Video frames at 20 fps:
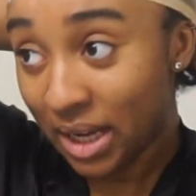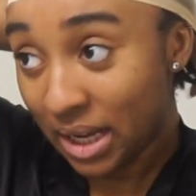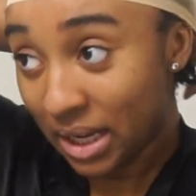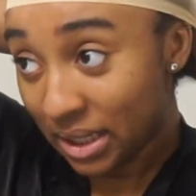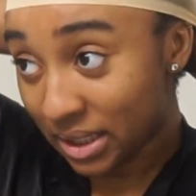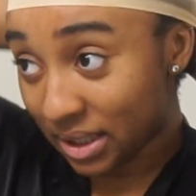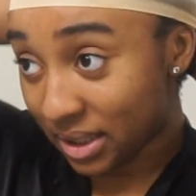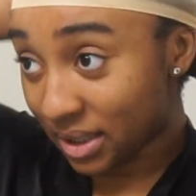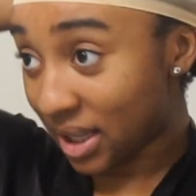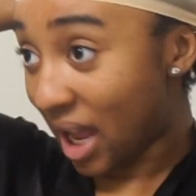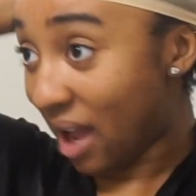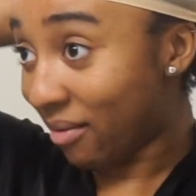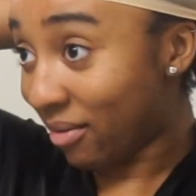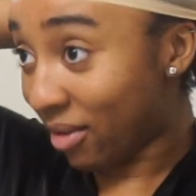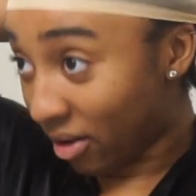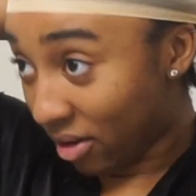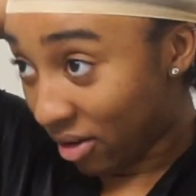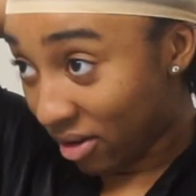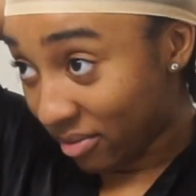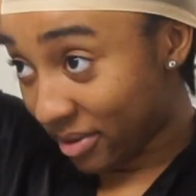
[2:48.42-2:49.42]
Stop,
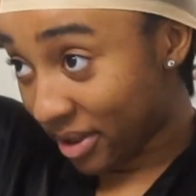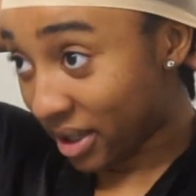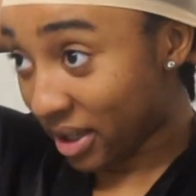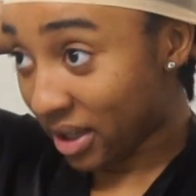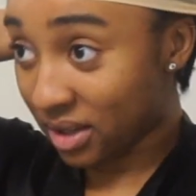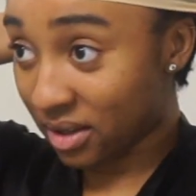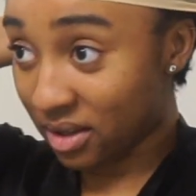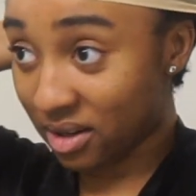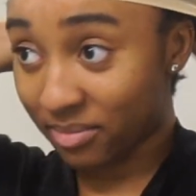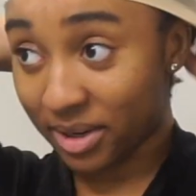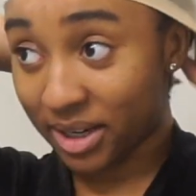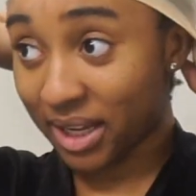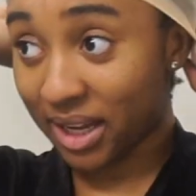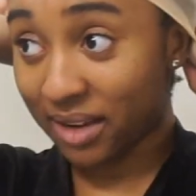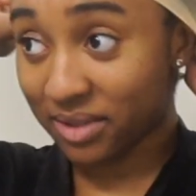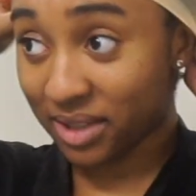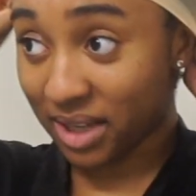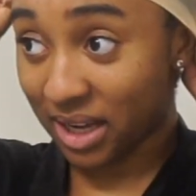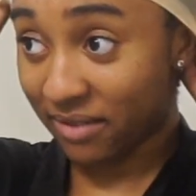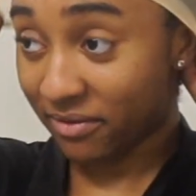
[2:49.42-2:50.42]
girl, because nobody
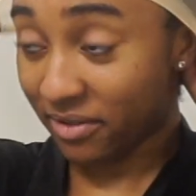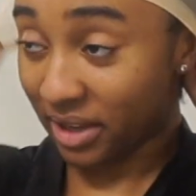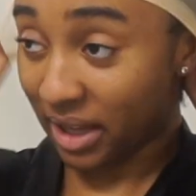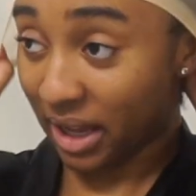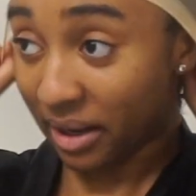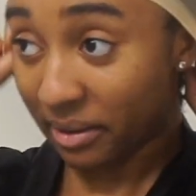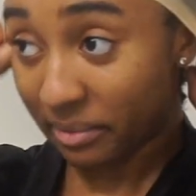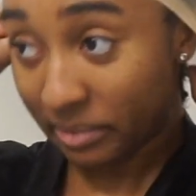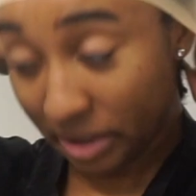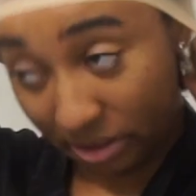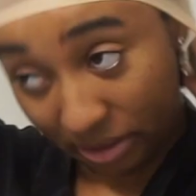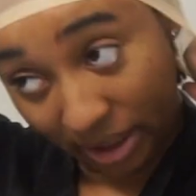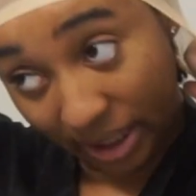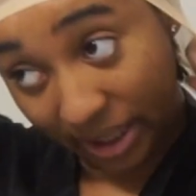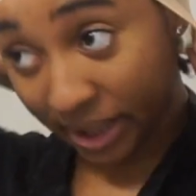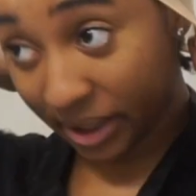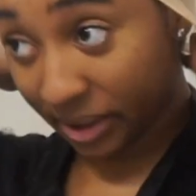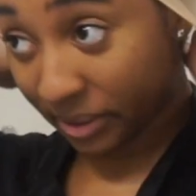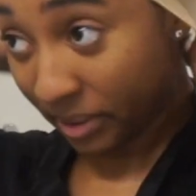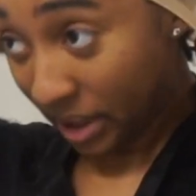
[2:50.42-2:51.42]
has time for that,
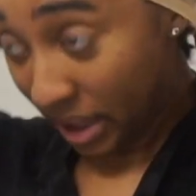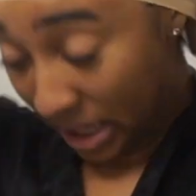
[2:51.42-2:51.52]
okay?